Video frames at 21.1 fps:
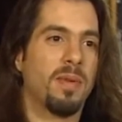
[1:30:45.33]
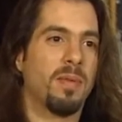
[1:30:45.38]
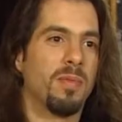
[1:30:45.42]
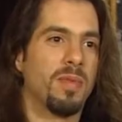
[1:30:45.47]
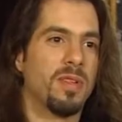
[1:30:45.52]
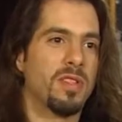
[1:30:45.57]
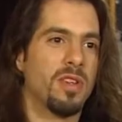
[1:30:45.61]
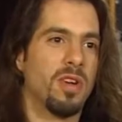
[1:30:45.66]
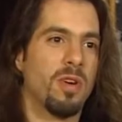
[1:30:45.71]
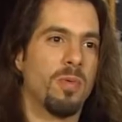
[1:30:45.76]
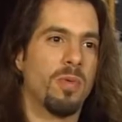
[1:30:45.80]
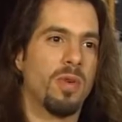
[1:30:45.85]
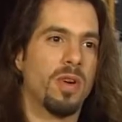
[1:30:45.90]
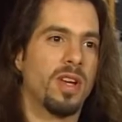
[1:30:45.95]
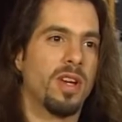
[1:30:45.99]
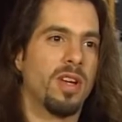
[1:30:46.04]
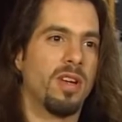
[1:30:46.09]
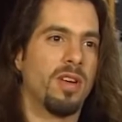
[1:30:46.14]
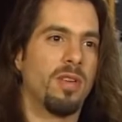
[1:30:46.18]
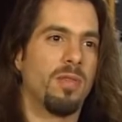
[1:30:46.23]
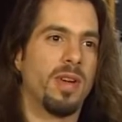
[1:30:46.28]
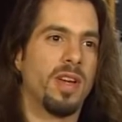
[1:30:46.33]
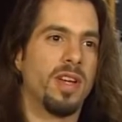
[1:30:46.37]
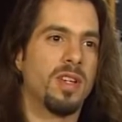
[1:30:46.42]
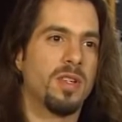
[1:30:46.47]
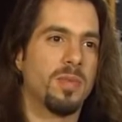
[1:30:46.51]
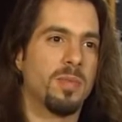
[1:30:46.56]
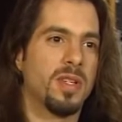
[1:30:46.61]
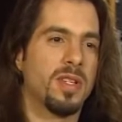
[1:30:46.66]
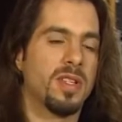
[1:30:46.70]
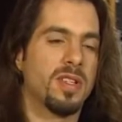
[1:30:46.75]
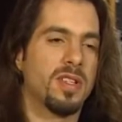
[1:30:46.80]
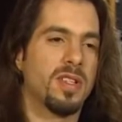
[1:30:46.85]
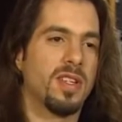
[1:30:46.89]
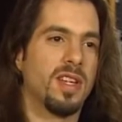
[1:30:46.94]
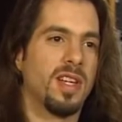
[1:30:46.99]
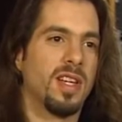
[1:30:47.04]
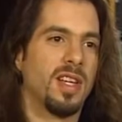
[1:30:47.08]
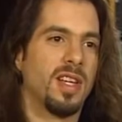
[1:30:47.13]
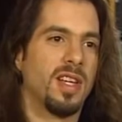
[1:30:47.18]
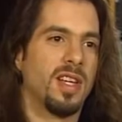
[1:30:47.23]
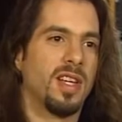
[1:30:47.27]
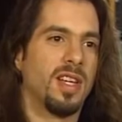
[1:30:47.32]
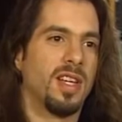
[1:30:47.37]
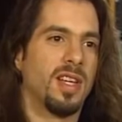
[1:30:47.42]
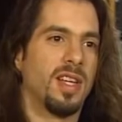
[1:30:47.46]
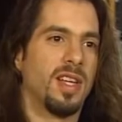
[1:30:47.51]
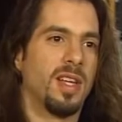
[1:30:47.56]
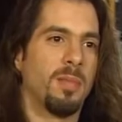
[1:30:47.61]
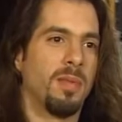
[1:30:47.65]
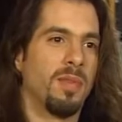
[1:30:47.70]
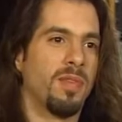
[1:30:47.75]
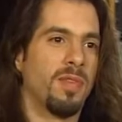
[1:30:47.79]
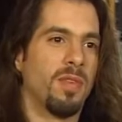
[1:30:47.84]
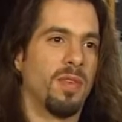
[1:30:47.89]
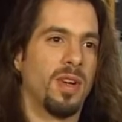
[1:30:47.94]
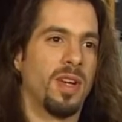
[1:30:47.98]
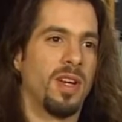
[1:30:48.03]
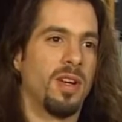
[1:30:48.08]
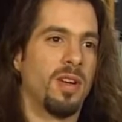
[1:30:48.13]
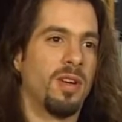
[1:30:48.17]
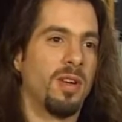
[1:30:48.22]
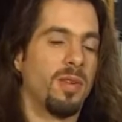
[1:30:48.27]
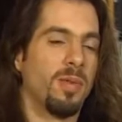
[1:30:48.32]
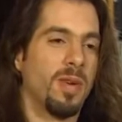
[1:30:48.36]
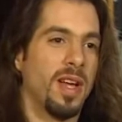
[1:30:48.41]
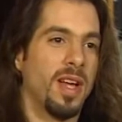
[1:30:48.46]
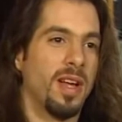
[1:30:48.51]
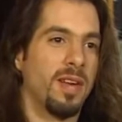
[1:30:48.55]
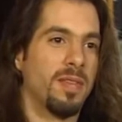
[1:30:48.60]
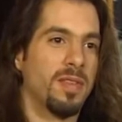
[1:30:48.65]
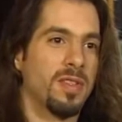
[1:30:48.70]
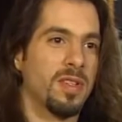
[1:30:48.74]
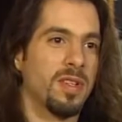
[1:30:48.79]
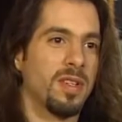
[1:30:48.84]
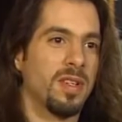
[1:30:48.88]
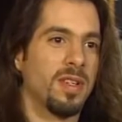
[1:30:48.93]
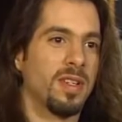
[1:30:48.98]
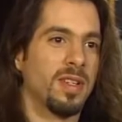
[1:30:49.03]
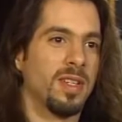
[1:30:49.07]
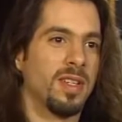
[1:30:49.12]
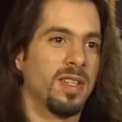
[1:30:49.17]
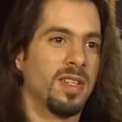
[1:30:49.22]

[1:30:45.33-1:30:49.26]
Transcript: and we start working on arrangements, and before you know it we have a song.